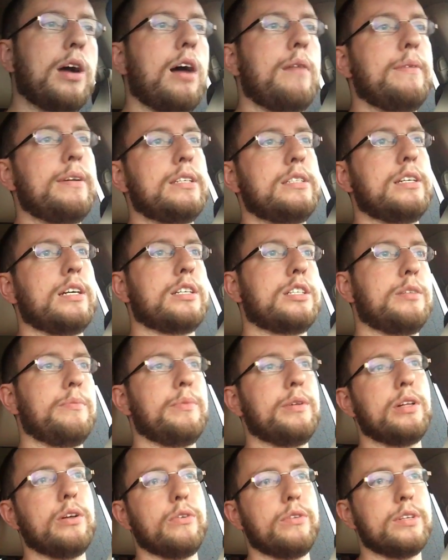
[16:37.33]
comment section
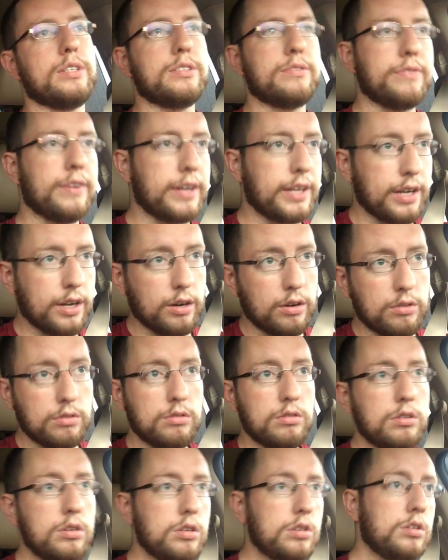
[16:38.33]
below this video.
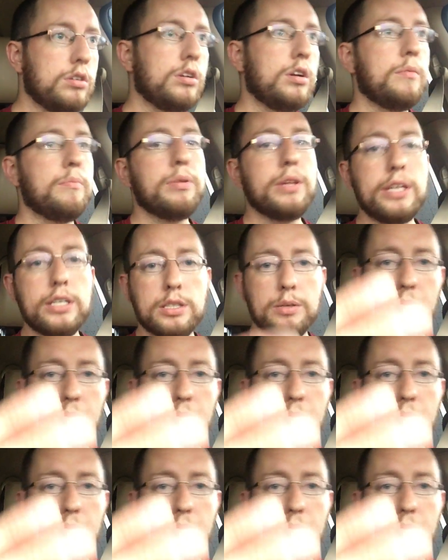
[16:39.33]
Please